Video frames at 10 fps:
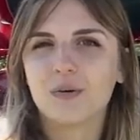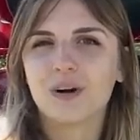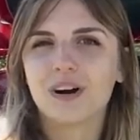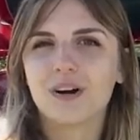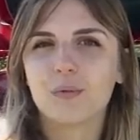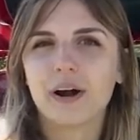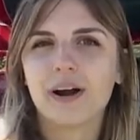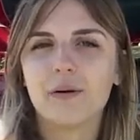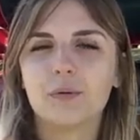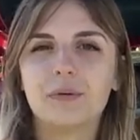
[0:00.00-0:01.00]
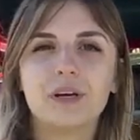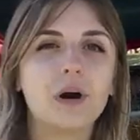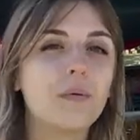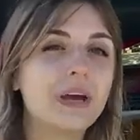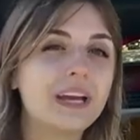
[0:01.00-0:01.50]
or where I will be
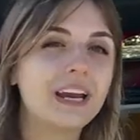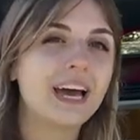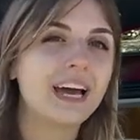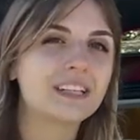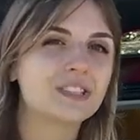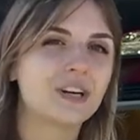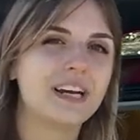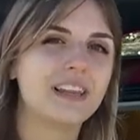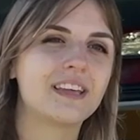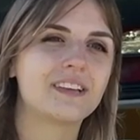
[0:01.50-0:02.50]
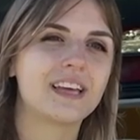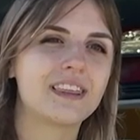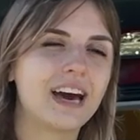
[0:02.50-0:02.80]
going next or anything like